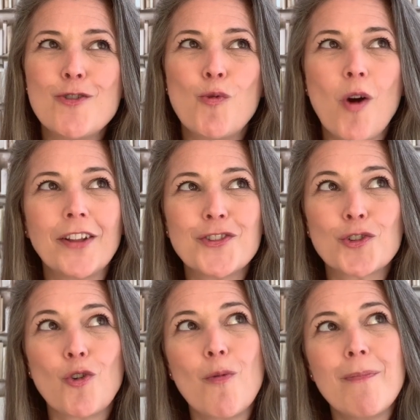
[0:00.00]
once
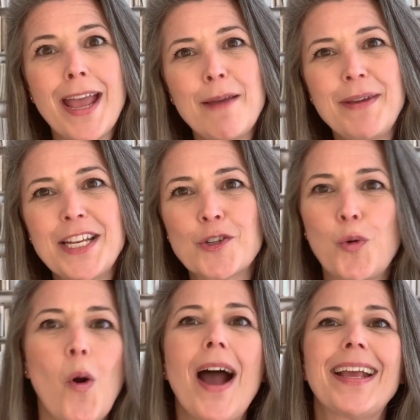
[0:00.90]
or maybe
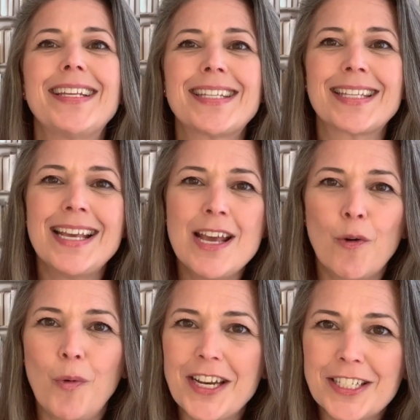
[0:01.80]
twice
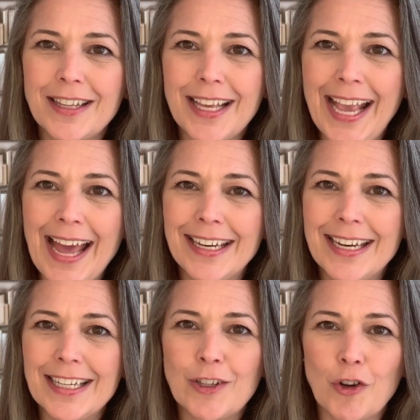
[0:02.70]
wished that the
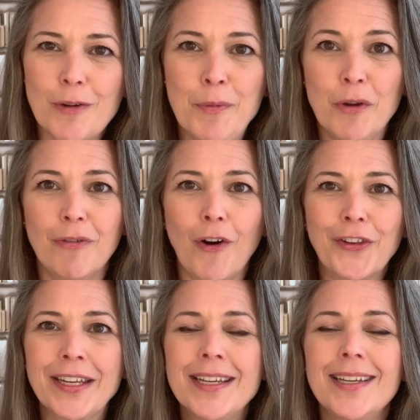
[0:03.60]
candidate got a move
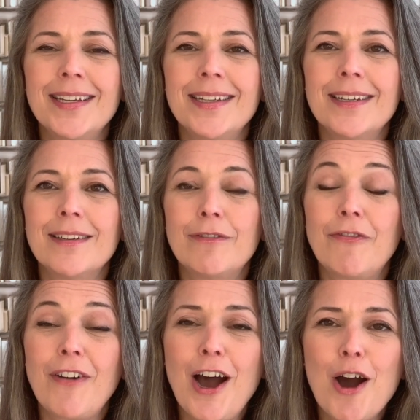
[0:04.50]
on.
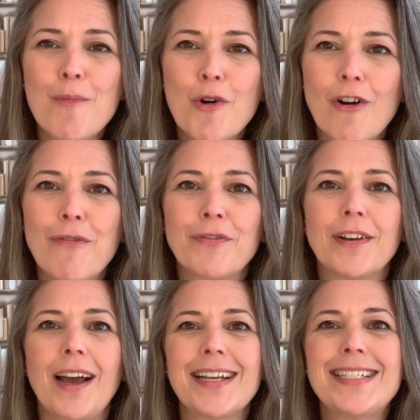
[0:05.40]
Far more
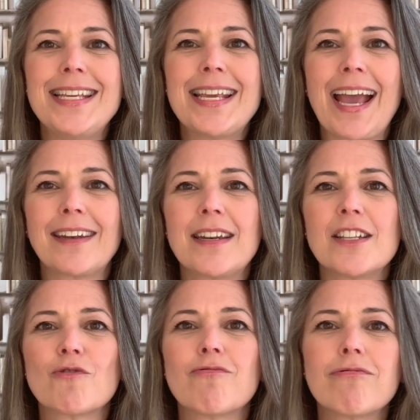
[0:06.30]
often I see
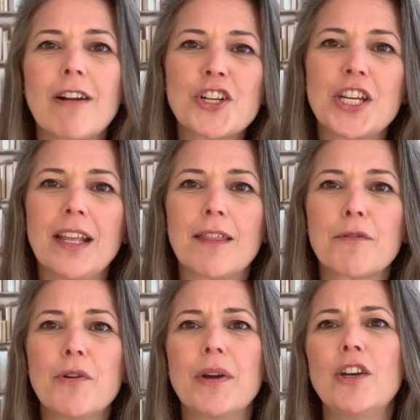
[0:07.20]
candidates rushing
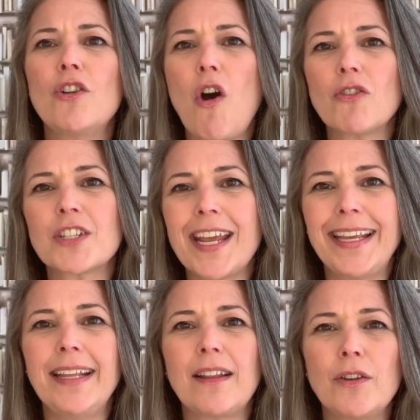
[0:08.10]
through and not
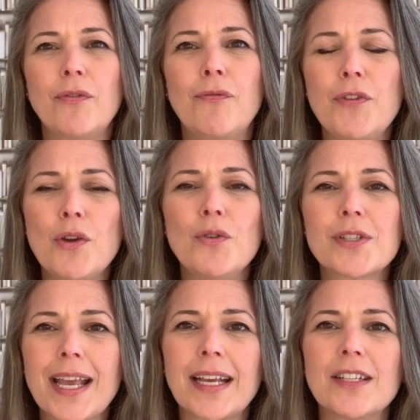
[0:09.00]
taking those few
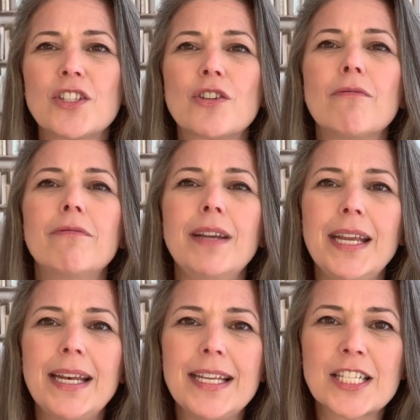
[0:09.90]
seconds to
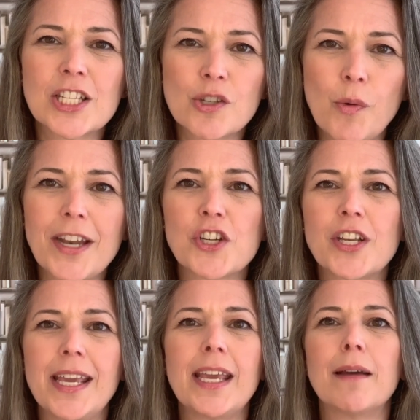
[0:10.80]
really switch
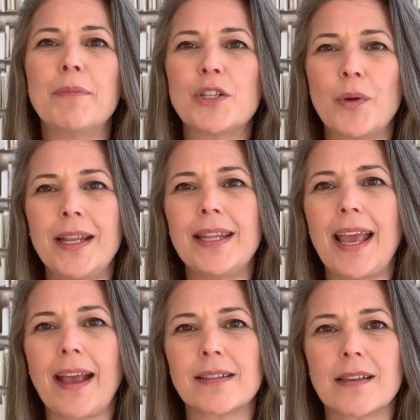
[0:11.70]
gear between
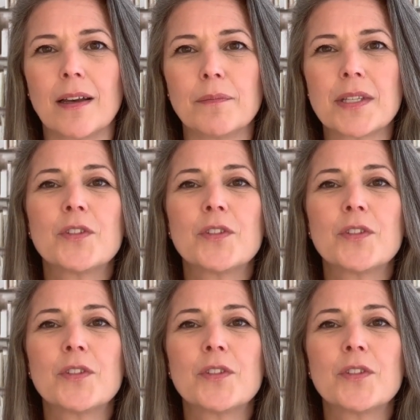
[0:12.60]
the excerpts.